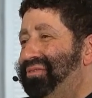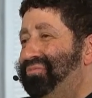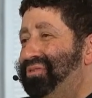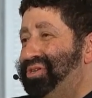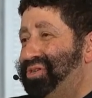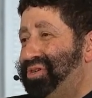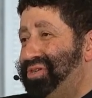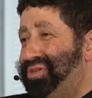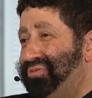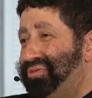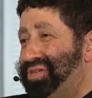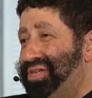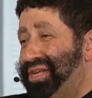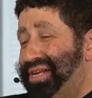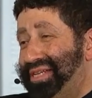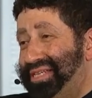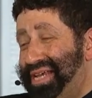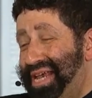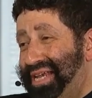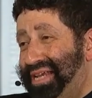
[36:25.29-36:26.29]
which is
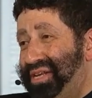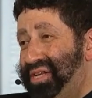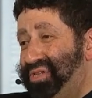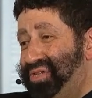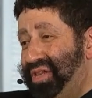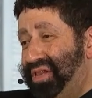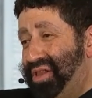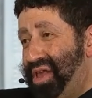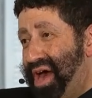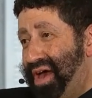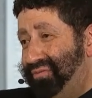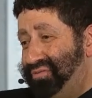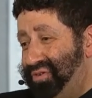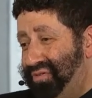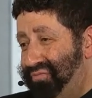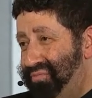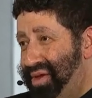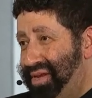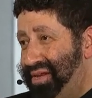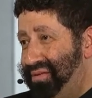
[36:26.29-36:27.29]
gonna take it into the
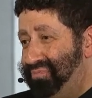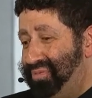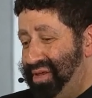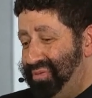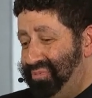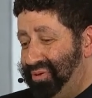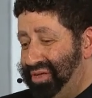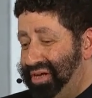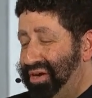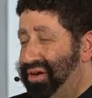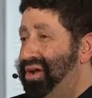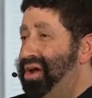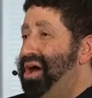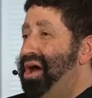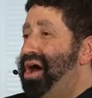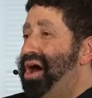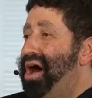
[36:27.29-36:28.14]
lives of many people here.